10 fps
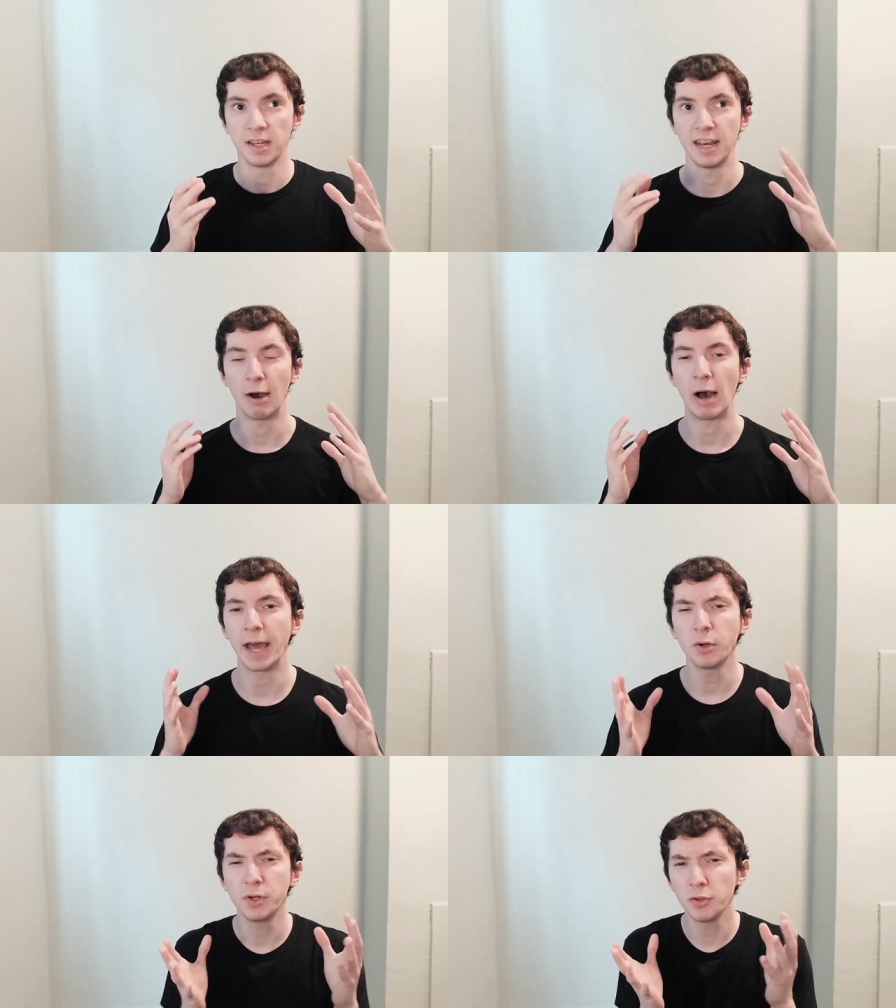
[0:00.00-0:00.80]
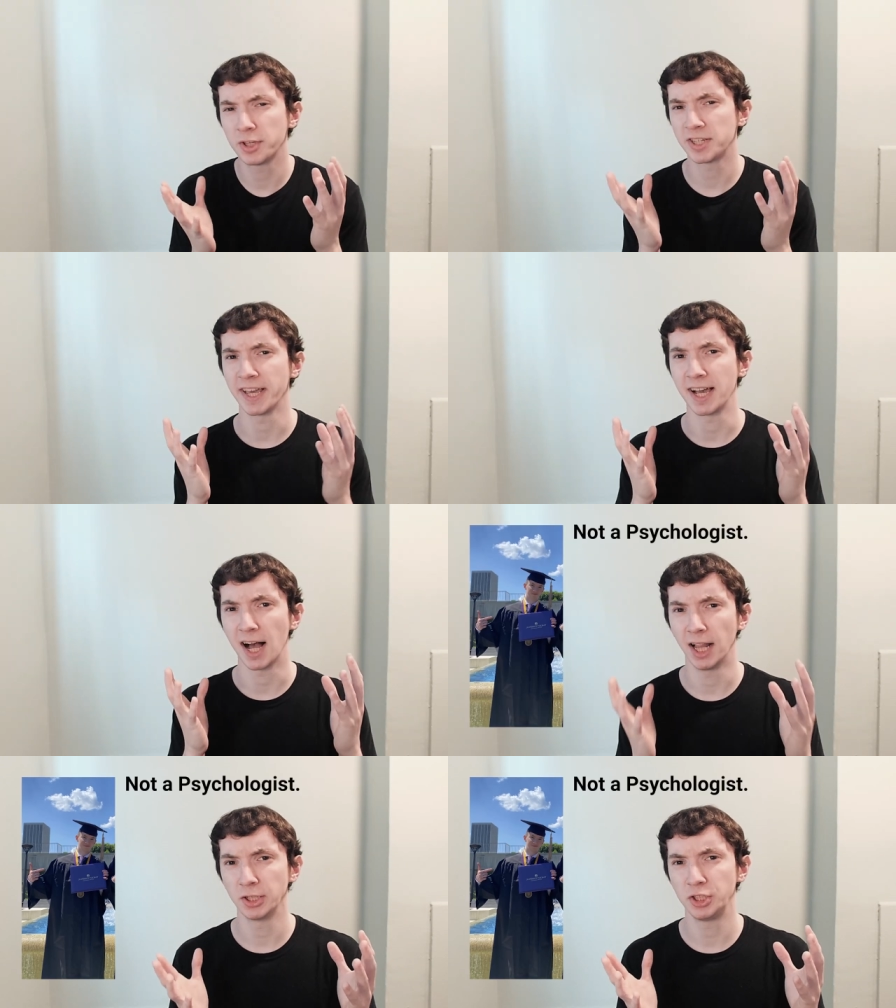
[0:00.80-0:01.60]
Now, I don't know the
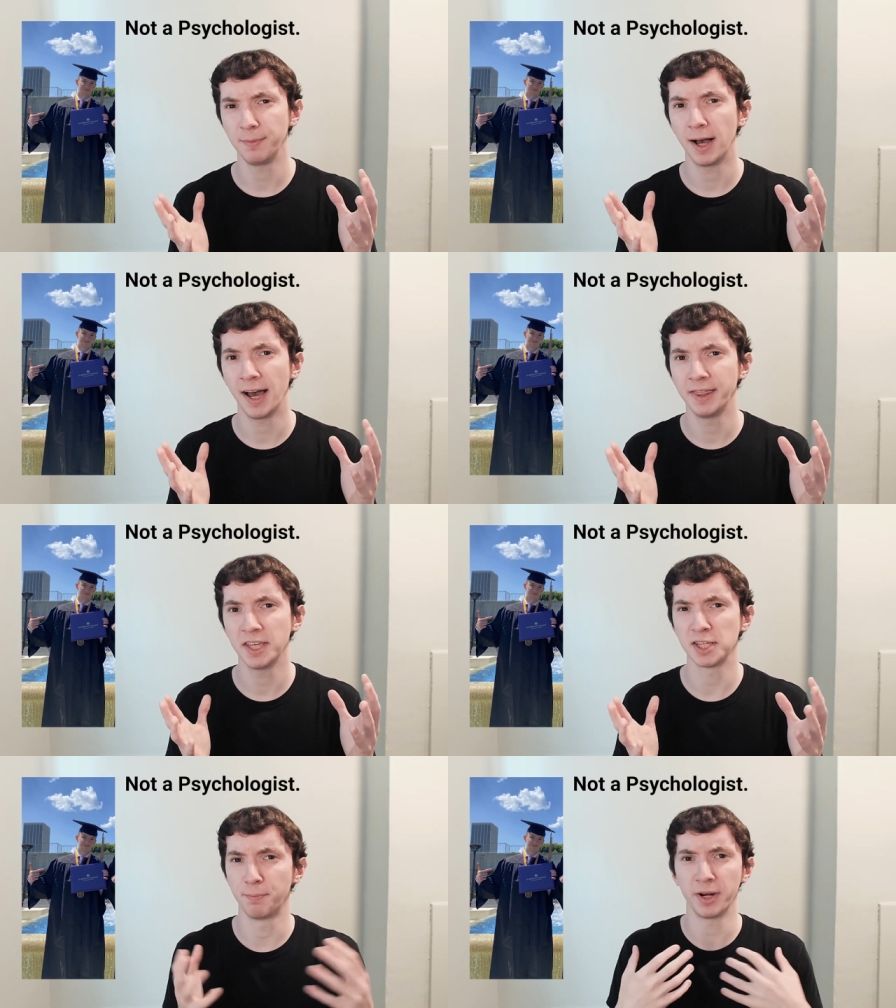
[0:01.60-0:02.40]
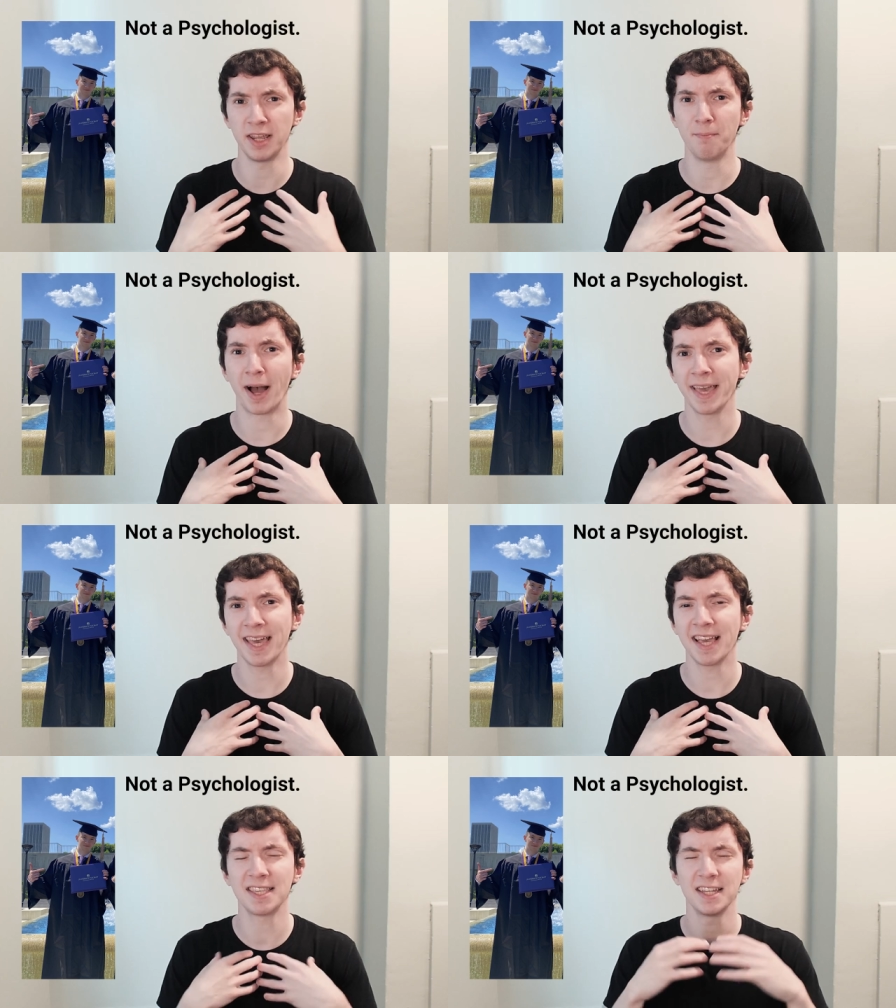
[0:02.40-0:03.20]
psychology behind this, but in my
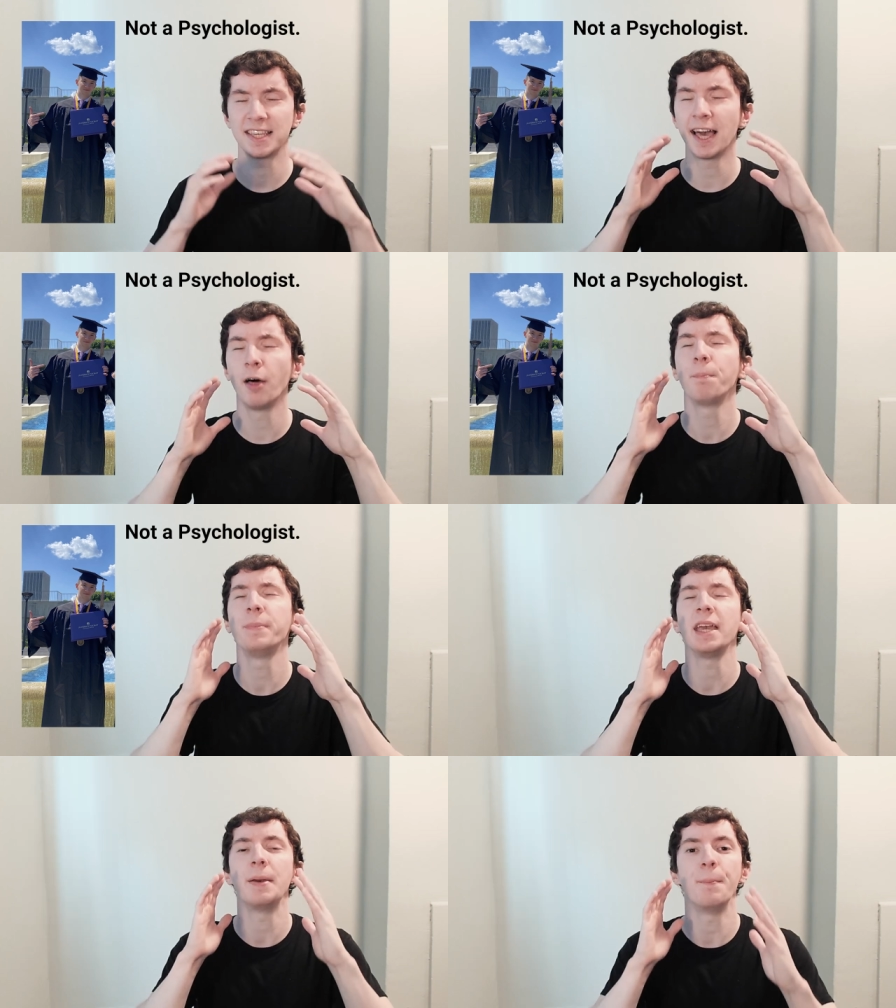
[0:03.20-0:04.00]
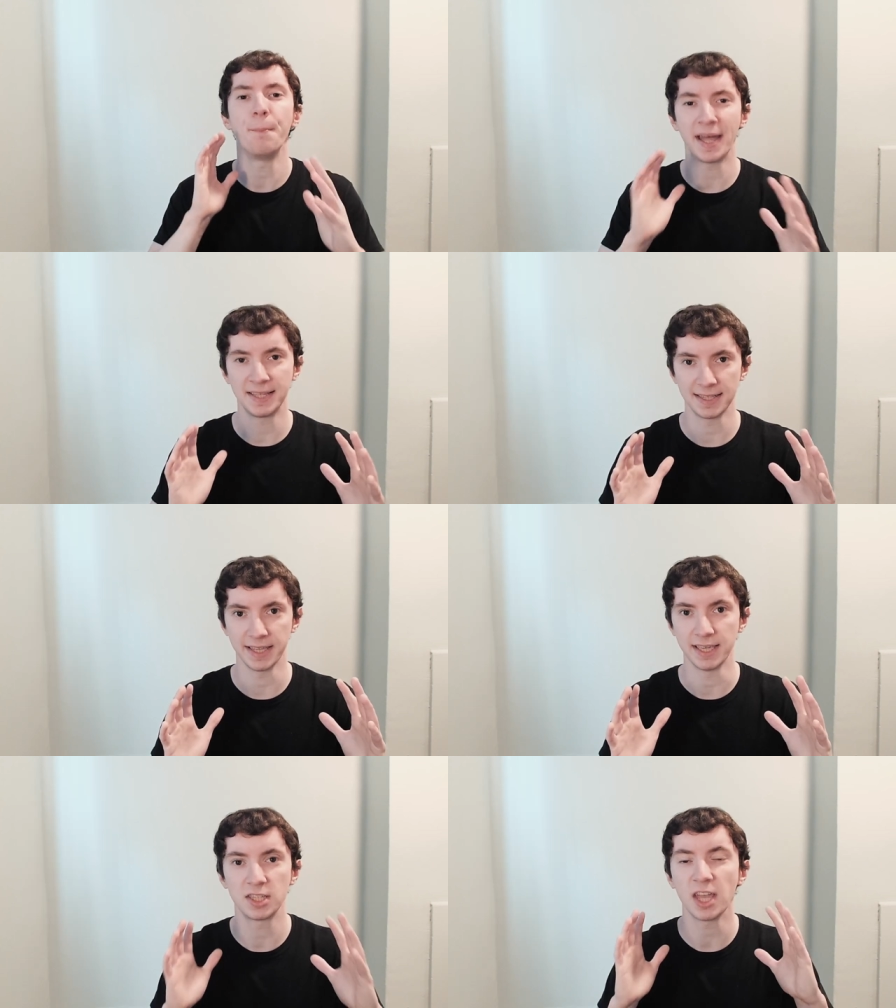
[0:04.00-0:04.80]
case, it's helped me
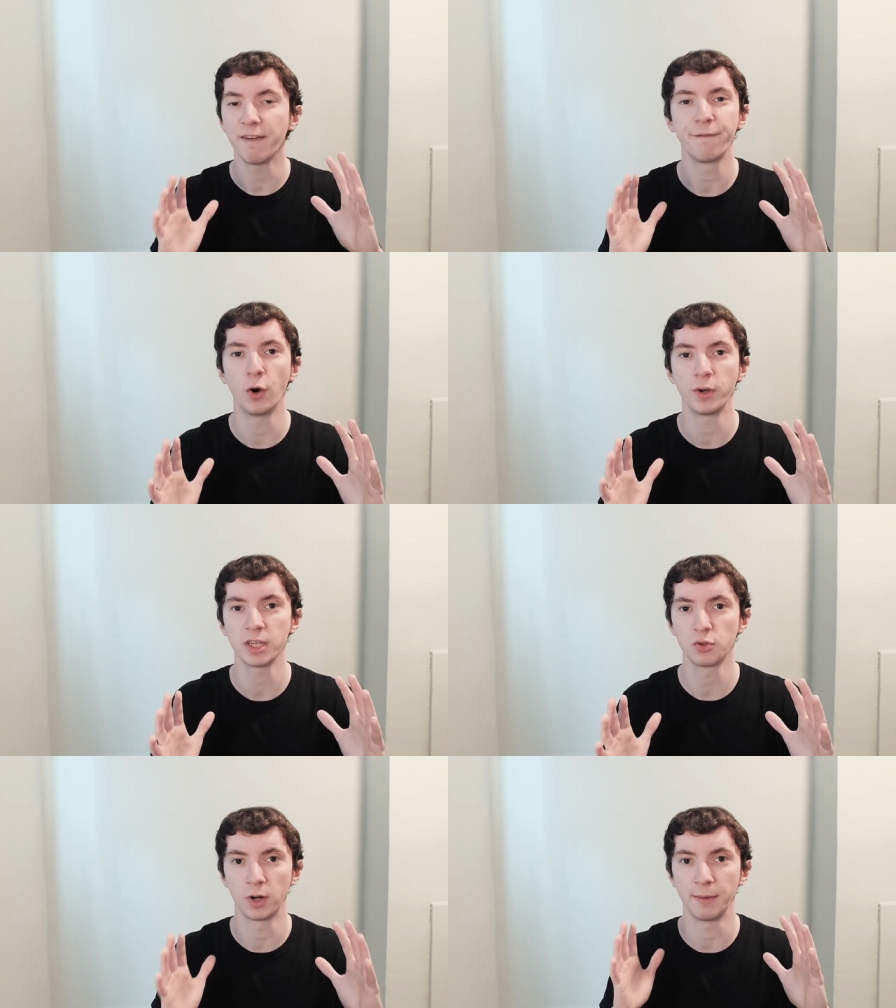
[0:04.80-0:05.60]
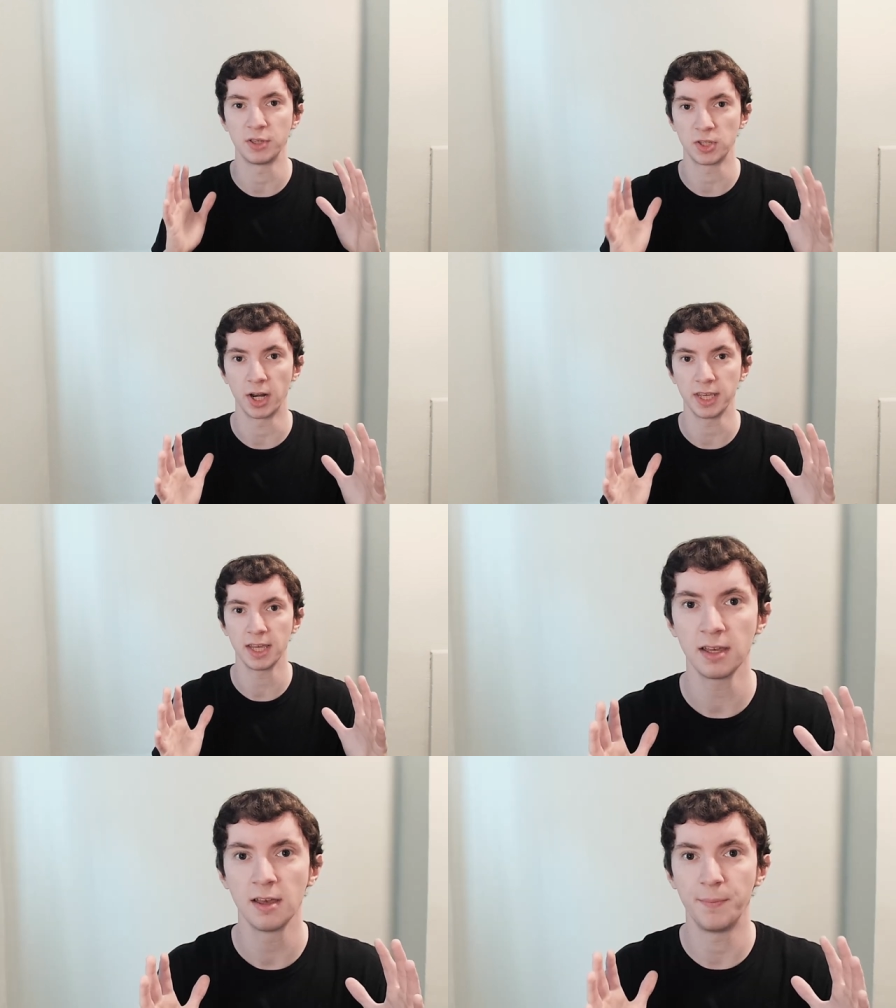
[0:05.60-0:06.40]
immensely stay focused when I'm
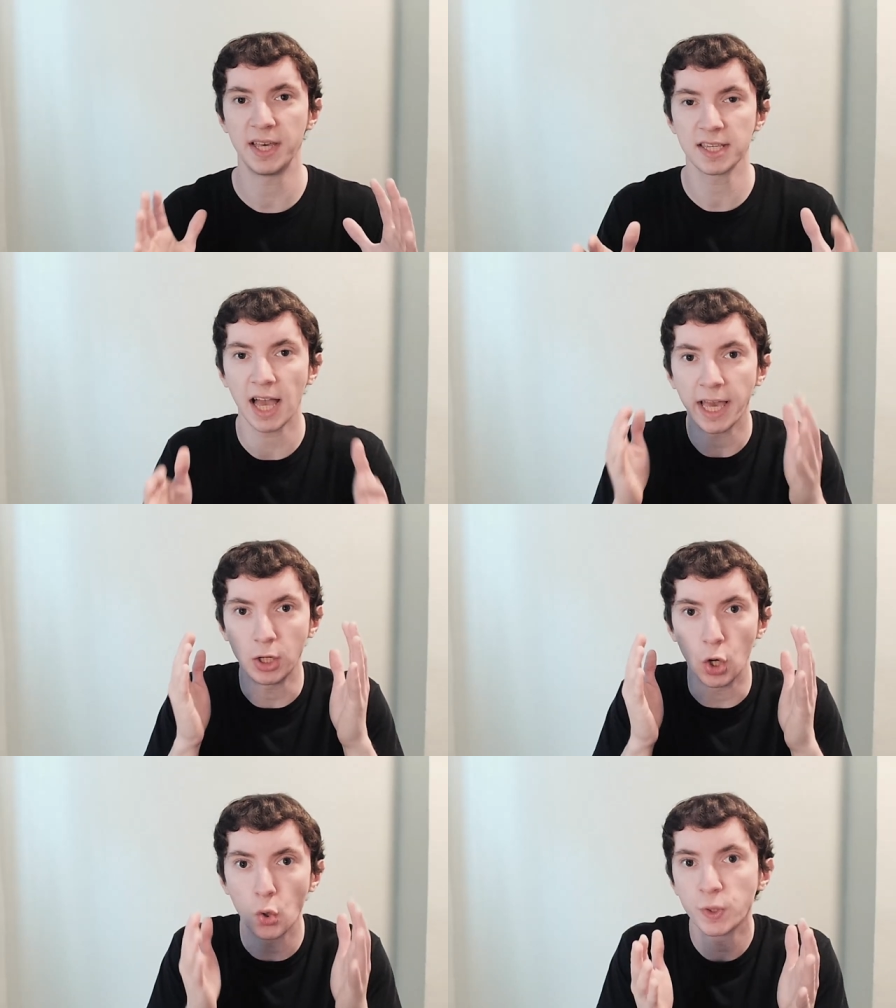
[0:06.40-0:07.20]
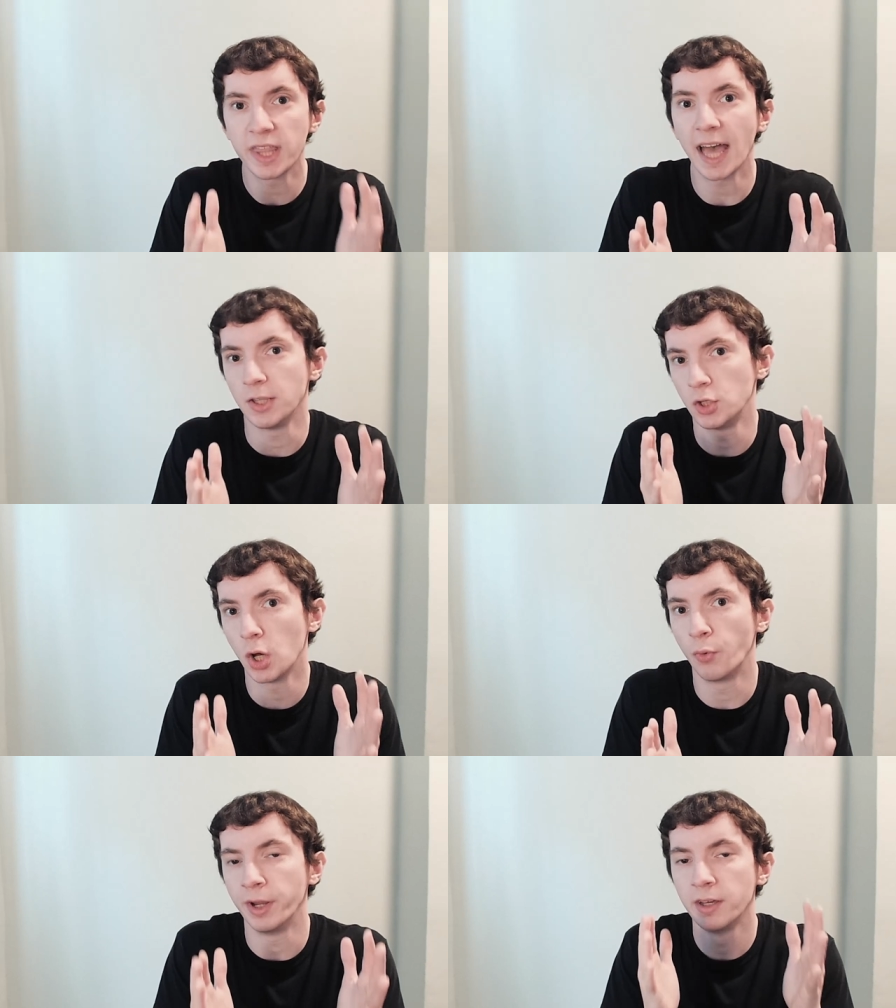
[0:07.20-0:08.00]
studying because I go to that
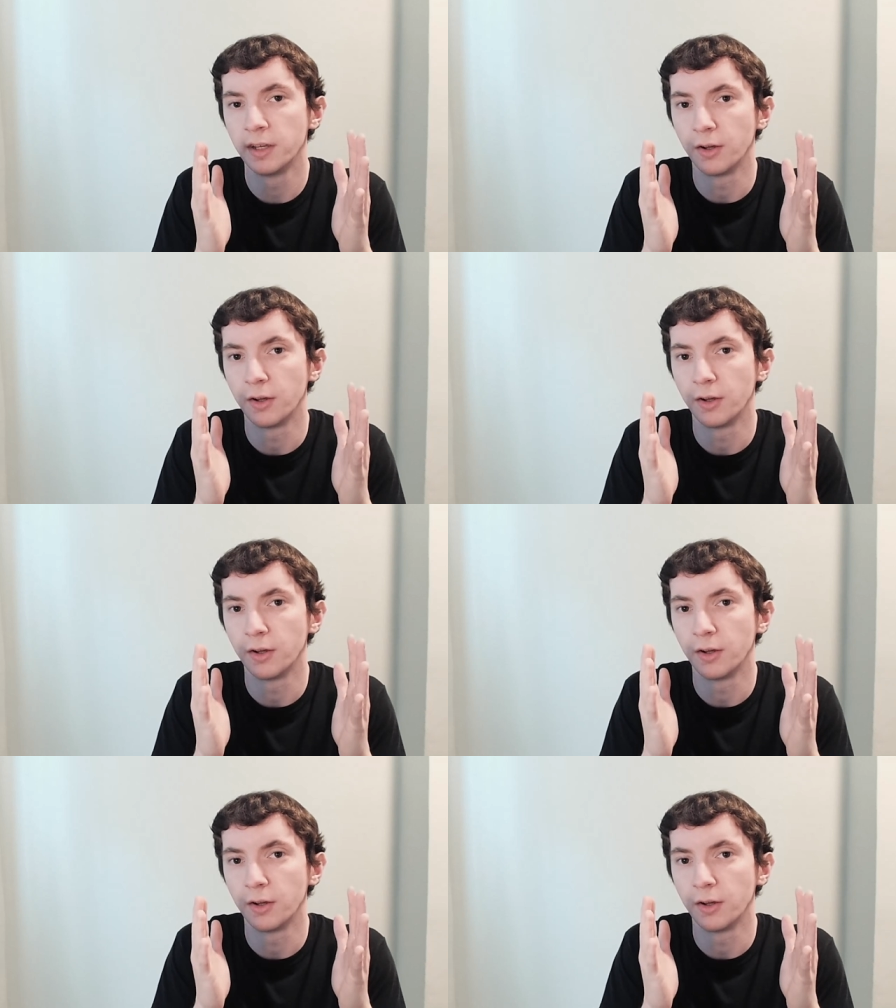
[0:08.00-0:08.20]
zone